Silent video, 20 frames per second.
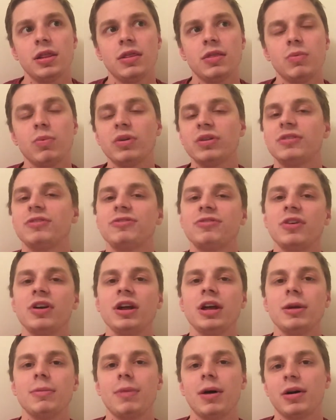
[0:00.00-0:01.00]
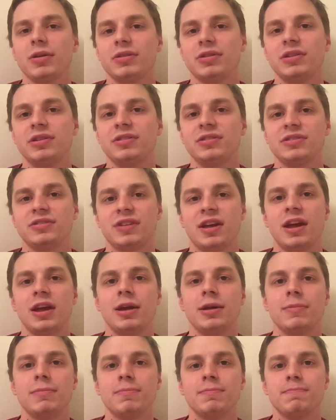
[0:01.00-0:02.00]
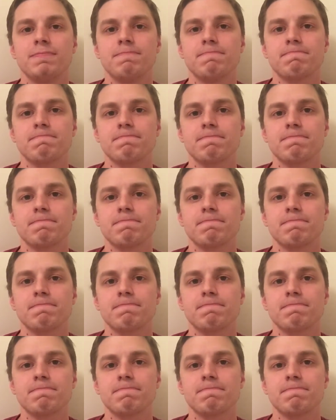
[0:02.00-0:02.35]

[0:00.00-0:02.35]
what's funny about these same